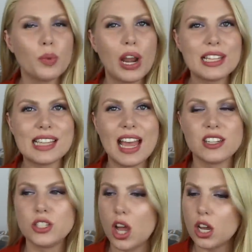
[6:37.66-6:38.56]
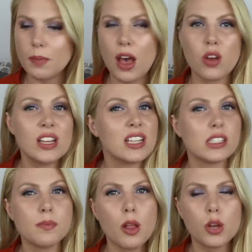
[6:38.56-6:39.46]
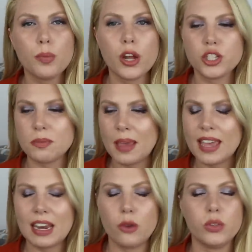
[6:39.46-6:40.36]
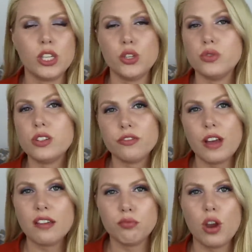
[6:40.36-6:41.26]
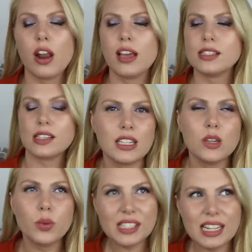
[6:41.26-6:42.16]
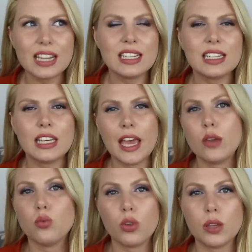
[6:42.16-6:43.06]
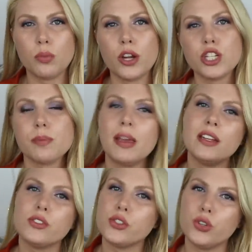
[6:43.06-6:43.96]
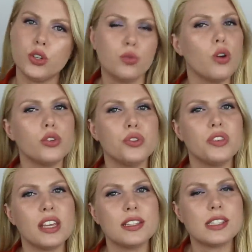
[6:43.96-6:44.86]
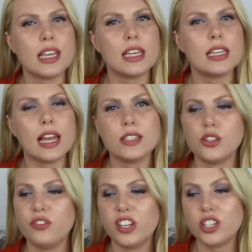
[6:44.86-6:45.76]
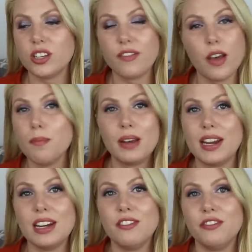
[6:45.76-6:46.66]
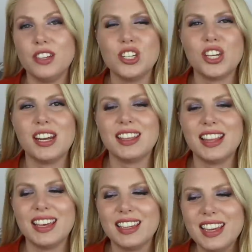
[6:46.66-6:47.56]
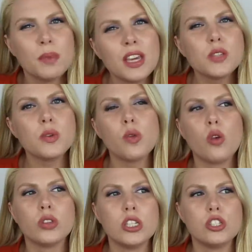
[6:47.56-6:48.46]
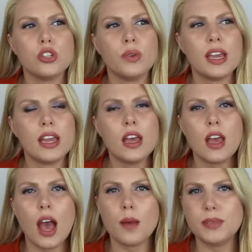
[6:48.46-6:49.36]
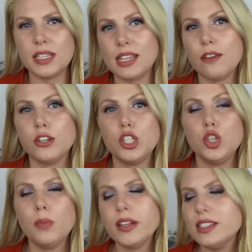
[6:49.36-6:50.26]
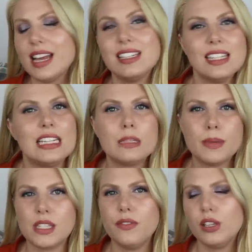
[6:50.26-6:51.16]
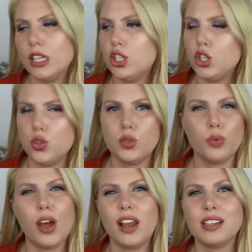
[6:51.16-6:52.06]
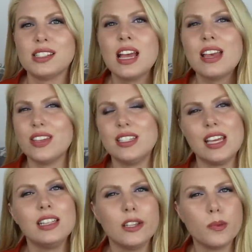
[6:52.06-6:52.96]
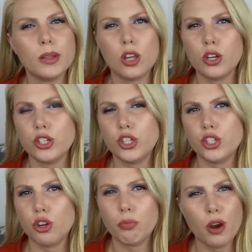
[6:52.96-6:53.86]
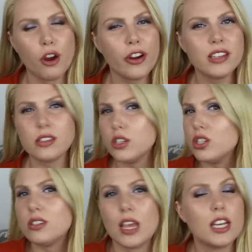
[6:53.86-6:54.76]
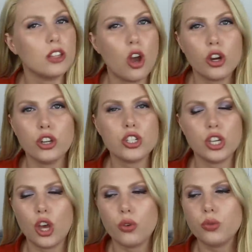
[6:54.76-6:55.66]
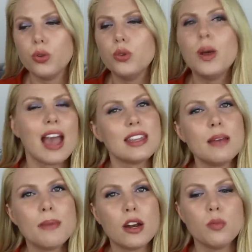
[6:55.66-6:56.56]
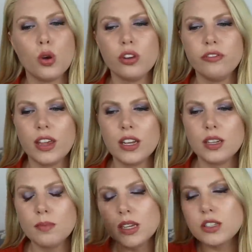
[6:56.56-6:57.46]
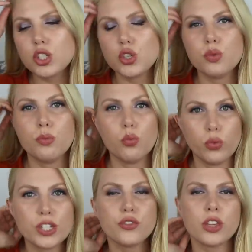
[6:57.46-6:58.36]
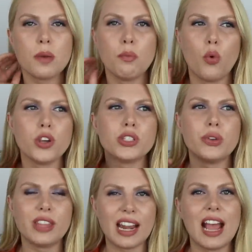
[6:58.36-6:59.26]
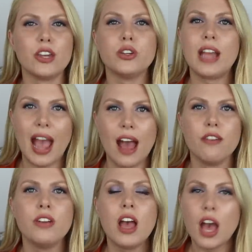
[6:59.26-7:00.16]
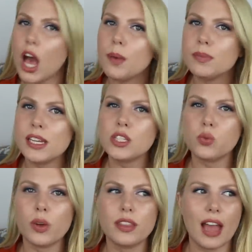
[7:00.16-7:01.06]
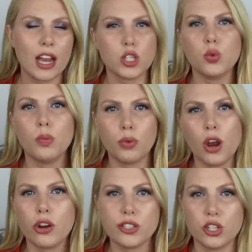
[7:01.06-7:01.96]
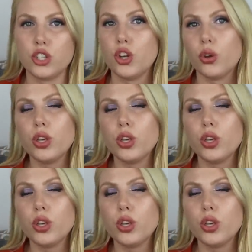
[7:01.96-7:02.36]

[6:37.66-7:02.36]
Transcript: the products I had to talk about. Smaller project pan, I only used 5 products. It was technically a rolling project pan, so you could roll new things in as you finish stuff up, but I didn't finish anything. Because we were only doing updates every 2 months, I did specifically choose products that take a little bit longer to show progress. They just take longer to go through. And that better motivated me to reach for them more so that I could have updates with actual progress to show